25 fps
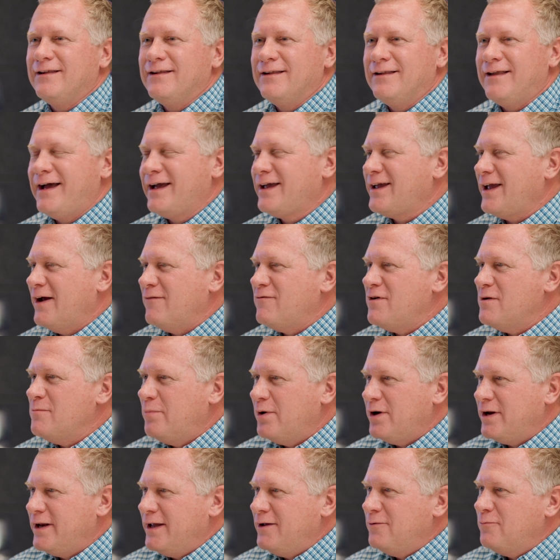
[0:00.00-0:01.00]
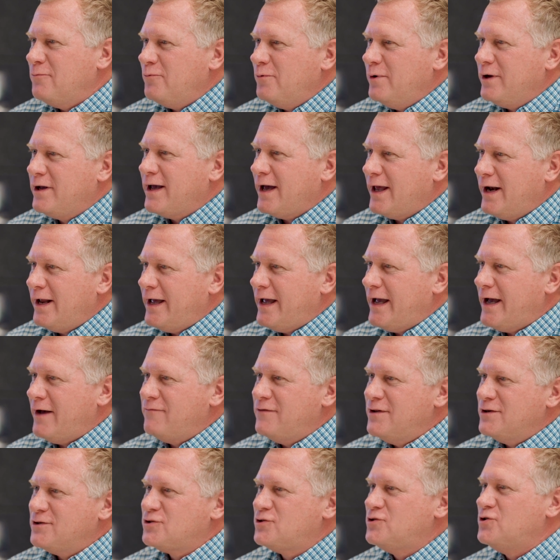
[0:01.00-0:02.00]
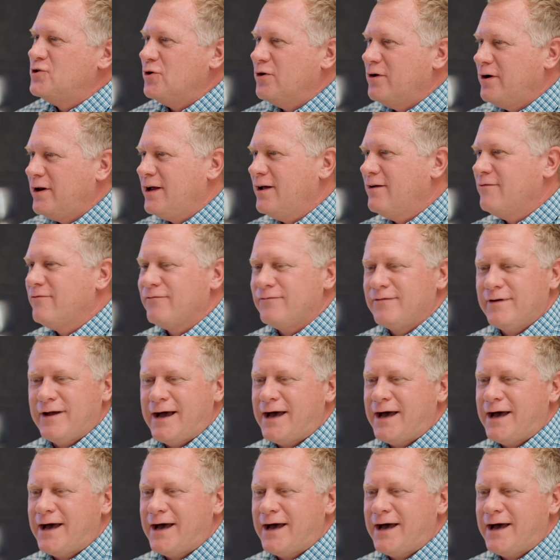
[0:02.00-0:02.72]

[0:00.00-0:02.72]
like everybody, we kind of have this journey of